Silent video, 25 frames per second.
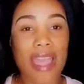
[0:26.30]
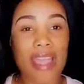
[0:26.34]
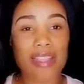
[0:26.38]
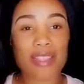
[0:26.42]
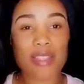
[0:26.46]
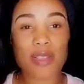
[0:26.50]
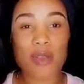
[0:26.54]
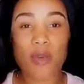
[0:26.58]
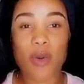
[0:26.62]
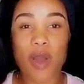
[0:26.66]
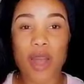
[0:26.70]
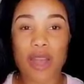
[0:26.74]

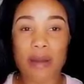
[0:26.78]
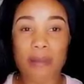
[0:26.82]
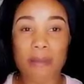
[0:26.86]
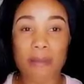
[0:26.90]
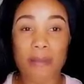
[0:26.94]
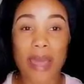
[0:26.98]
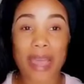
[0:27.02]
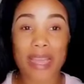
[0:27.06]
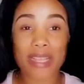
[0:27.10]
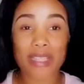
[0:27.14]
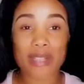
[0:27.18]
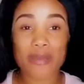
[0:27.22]
guys,
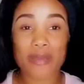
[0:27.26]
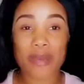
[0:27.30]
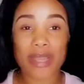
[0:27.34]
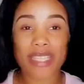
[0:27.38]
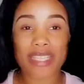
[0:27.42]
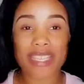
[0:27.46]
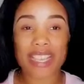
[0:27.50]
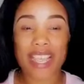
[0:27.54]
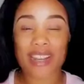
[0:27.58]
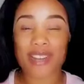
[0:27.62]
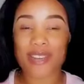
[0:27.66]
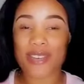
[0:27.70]
welcome back to
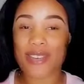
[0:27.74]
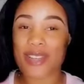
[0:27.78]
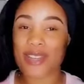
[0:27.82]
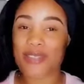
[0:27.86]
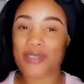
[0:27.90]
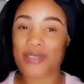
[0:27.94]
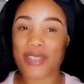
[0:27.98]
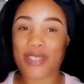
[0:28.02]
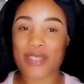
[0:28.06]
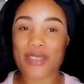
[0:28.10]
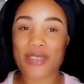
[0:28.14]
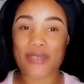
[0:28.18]
my channel.
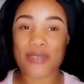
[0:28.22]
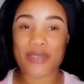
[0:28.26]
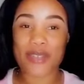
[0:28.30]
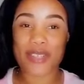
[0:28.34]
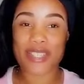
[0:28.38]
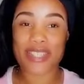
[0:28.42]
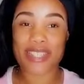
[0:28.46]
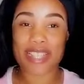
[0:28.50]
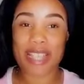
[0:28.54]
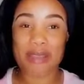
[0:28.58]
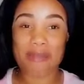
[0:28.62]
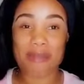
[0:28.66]
If it's your
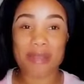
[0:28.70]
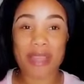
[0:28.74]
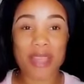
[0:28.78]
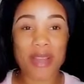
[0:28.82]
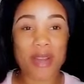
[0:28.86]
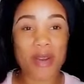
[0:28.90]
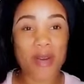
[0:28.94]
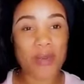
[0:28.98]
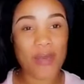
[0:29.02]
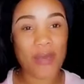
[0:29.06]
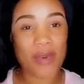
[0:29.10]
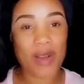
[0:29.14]
first time
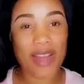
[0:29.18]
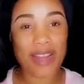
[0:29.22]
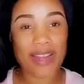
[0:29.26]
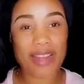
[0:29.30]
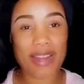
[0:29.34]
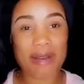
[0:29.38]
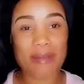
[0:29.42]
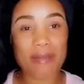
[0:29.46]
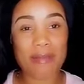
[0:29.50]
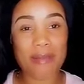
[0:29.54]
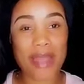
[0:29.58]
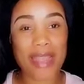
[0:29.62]
here,
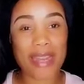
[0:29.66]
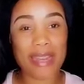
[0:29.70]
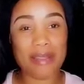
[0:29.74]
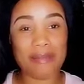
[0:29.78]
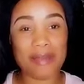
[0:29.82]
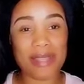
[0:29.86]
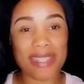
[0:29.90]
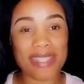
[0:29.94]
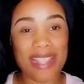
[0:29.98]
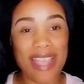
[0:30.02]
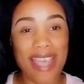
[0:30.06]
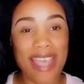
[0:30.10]
welcome. My
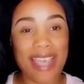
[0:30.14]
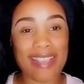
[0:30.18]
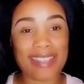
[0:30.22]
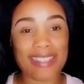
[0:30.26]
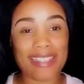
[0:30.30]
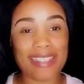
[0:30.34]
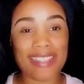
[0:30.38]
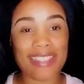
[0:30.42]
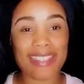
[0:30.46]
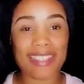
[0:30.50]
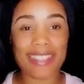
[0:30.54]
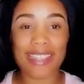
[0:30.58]
name is
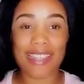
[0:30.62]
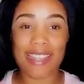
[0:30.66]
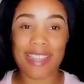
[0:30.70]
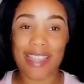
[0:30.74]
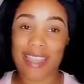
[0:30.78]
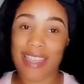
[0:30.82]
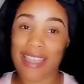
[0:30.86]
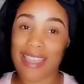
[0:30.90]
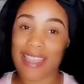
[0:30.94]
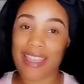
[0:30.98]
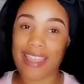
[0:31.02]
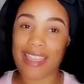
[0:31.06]
Ashley,
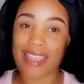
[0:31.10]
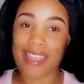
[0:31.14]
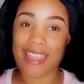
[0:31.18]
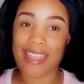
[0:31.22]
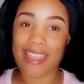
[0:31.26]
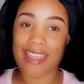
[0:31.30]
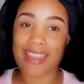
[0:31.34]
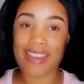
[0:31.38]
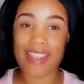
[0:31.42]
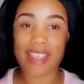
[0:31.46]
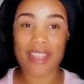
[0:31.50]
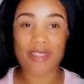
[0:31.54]

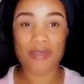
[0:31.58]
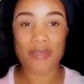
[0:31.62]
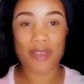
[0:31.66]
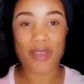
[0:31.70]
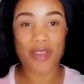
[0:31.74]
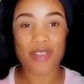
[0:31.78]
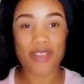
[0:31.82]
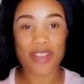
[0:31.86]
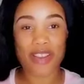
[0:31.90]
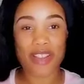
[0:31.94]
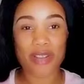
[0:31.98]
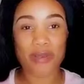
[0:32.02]
and if
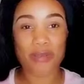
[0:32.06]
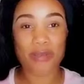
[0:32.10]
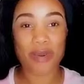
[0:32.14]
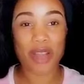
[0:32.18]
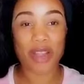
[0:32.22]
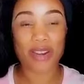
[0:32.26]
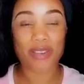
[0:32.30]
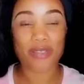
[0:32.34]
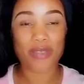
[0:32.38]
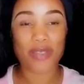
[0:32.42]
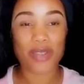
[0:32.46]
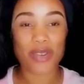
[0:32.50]
you're already a
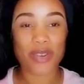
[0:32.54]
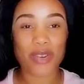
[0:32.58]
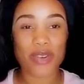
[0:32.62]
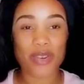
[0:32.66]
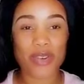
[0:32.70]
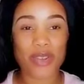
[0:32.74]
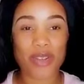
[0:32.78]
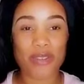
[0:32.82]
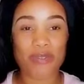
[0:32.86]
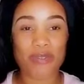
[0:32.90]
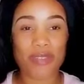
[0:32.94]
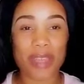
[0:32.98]
part of the
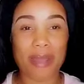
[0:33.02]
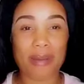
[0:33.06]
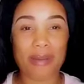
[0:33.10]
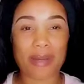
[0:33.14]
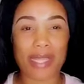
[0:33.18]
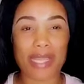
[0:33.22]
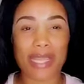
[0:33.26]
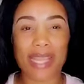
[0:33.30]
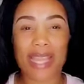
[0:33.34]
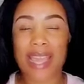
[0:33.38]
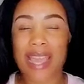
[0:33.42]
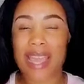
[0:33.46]
Creole
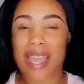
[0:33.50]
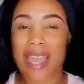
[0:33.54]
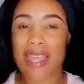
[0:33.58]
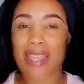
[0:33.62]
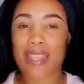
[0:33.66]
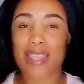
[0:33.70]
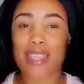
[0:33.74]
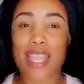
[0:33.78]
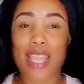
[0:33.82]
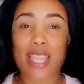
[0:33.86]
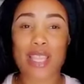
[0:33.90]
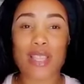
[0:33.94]
family,
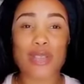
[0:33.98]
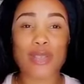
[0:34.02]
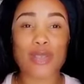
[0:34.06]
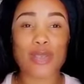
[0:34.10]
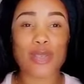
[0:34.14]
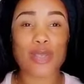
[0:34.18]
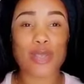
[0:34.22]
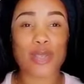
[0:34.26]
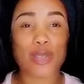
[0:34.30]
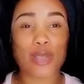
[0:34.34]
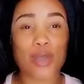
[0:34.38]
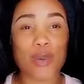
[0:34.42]
thank you
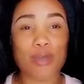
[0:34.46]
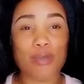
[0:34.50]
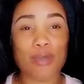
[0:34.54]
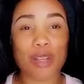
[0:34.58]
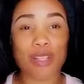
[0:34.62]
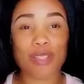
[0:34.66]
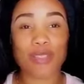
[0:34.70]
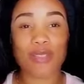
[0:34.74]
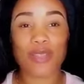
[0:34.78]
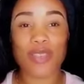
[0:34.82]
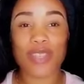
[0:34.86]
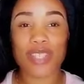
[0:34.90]
so
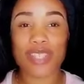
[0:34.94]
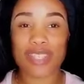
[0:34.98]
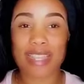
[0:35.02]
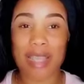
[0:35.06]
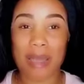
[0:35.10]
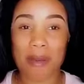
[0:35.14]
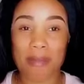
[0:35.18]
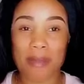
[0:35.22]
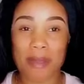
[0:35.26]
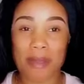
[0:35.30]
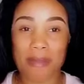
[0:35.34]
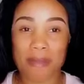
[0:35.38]
much for
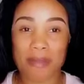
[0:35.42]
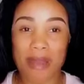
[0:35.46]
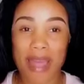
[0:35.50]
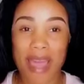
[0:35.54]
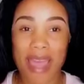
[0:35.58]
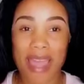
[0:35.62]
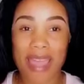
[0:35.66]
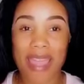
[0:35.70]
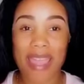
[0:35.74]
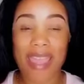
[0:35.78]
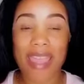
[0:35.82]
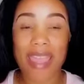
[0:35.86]
stopping
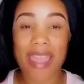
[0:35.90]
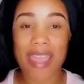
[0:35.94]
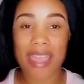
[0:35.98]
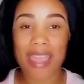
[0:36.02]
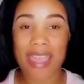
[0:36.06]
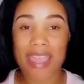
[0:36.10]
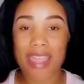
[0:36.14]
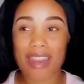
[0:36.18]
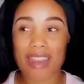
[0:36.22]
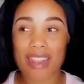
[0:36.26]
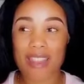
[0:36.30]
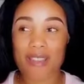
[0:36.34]
by.
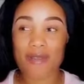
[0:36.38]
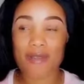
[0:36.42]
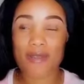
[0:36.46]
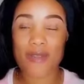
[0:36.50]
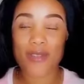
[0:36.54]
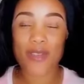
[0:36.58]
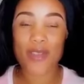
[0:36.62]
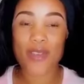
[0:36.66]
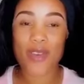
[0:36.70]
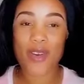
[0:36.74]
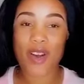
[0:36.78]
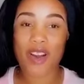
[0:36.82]
And
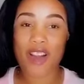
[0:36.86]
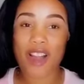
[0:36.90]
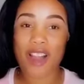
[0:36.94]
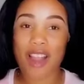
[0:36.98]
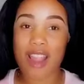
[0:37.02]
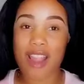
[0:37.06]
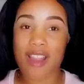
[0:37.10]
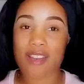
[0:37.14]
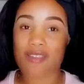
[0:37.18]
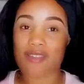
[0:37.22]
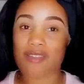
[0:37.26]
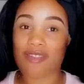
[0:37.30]
if you
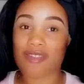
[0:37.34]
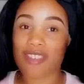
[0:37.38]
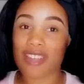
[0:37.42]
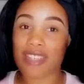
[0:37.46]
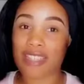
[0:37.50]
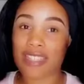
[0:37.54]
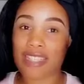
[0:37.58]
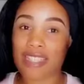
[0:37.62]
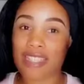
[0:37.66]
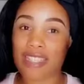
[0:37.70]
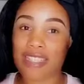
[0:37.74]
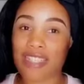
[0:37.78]
are
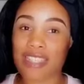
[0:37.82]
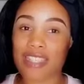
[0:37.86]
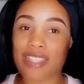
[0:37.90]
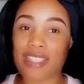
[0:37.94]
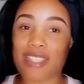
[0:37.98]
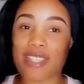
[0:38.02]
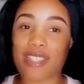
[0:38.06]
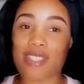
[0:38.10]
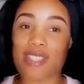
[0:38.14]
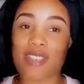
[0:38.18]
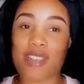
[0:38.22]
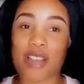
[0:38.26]
recently
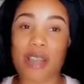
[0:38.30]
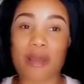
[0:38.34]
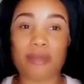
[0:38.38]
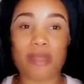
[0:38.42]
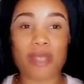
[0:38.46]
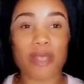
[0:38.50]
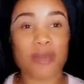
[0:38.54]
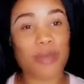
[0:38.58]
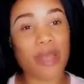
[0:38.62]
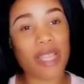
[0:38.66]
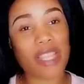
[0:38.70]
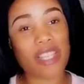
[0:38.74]

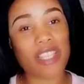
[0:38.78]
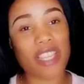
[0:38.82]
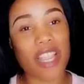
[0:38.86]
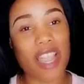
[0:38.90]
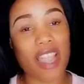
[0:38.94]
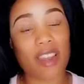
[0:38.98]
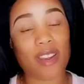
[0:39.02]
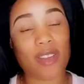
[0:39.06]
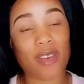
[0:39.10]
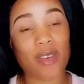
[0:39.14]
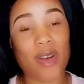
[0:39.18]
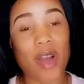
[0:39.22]
subscribed to my
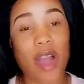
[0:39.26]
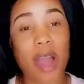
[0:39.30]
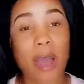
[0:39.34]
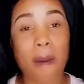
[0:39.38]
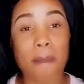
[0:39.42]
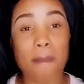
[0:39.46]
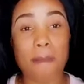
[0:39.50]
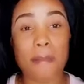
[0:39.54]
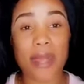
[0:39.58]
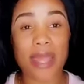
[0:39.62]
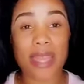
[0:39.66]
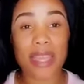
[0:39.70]
channel,
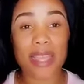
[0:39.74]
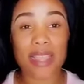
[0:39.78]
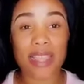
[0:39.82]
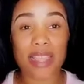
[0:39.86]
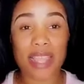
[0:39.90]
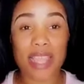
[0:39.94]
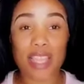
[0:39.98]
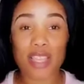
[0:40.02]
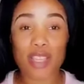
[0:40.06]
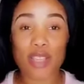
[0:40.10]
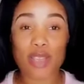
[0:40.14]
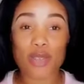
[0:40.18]
a
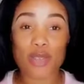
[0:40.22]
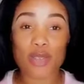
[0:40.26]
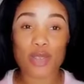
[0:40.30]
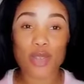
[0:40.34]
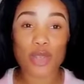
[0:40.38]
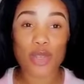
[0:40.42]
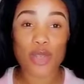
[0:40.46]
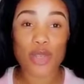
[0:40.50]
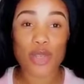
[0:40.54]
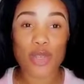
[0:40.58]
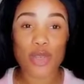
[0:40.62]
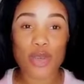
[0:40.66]
big thank you
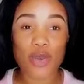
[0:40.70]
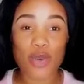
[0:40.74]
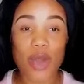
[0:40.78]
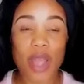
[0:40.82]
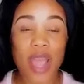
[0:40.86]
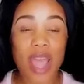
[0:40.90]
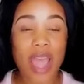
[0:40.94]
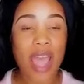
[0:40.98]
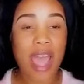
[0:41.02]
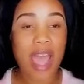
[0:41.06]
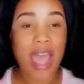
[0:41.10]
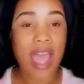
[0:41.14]
to
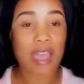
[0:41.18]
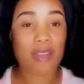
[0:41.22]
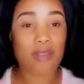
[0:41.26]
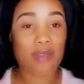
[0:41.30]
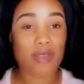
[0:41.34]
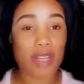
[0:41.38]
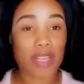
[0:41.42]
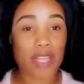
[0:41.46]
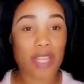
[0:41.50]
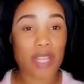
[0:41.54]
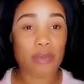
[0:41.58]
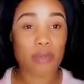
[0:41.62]
you. I
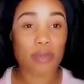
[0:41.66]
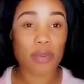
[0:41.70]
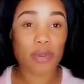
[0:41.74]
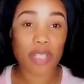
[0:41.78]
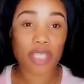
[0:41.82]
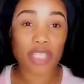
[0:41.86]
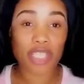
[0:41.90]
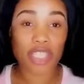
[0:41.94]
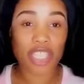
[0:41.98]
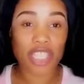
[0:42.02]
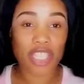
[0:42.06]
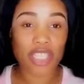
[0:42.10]
really
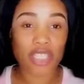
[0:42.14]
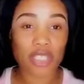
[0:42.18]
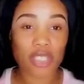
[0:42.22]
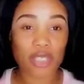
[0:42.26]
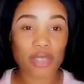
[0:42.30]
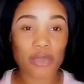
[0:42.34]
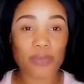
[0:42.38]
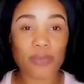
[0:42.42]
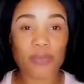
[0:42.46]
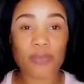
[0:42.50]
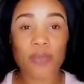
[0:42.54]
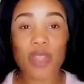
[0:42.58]
appreciate
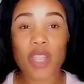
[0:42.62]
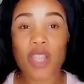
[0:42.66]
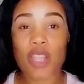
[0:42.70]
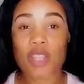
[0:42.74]
you.